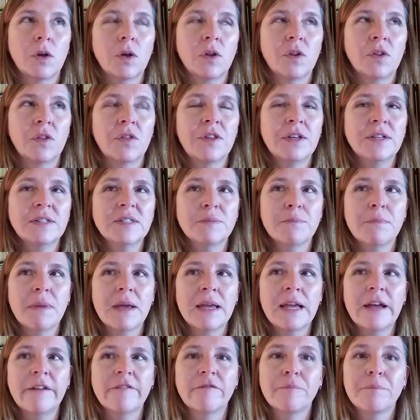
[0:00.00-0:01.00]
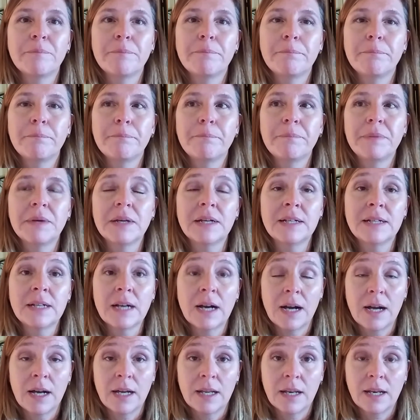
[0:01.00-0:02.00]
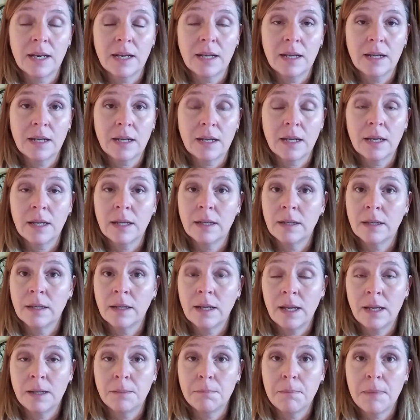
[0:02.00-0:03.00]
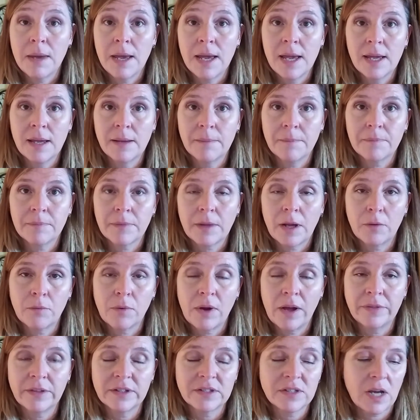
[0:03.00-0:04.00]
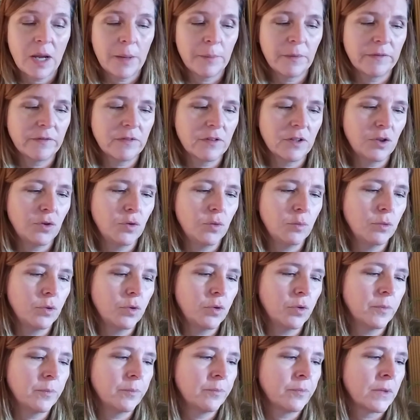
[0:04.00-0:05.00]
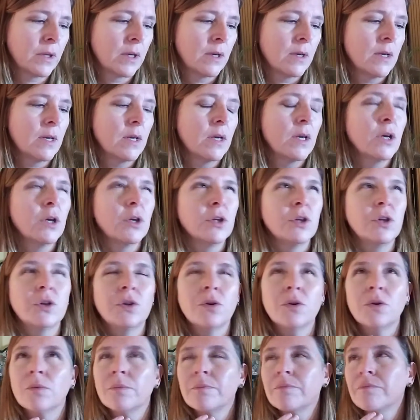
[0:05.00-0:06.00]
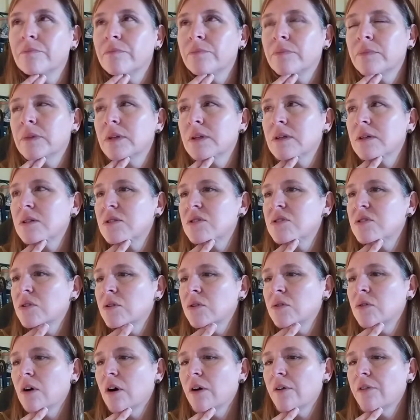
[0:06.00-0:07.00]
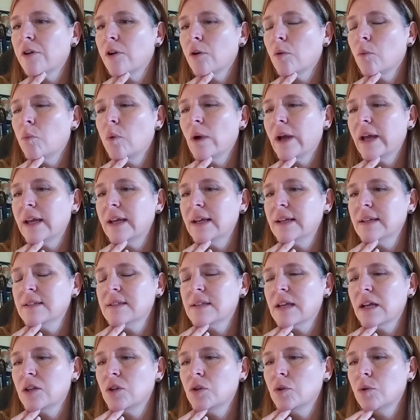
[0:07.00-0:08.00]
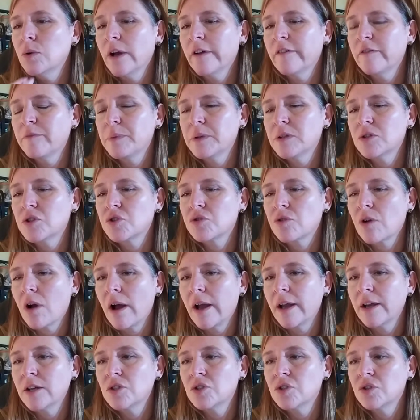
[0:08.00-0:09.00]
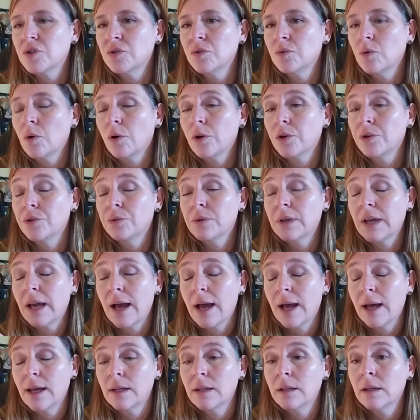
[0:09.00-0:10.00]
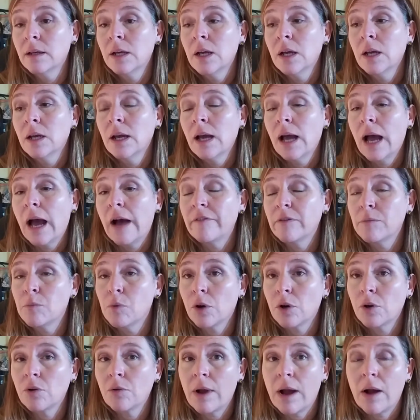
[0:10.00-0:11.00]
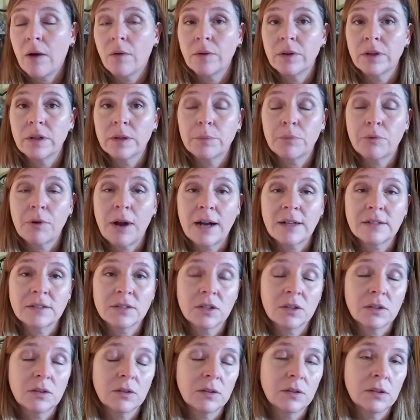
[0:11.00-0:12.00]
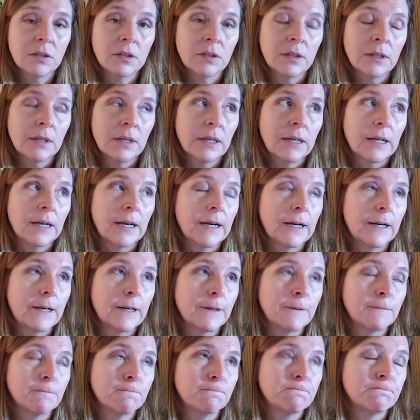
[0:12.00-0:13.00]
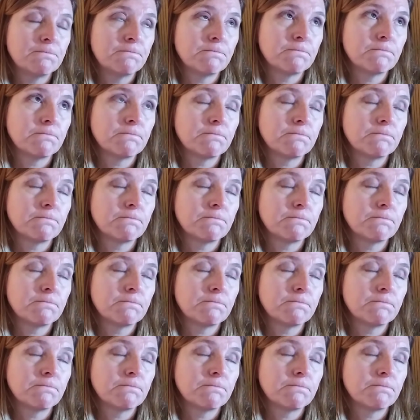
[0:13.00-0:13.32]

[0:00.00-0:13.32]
this may have begun in in may around the time of the new moon. You know, so are there ways that you have been trying to or you can have a more grounded, practical, um,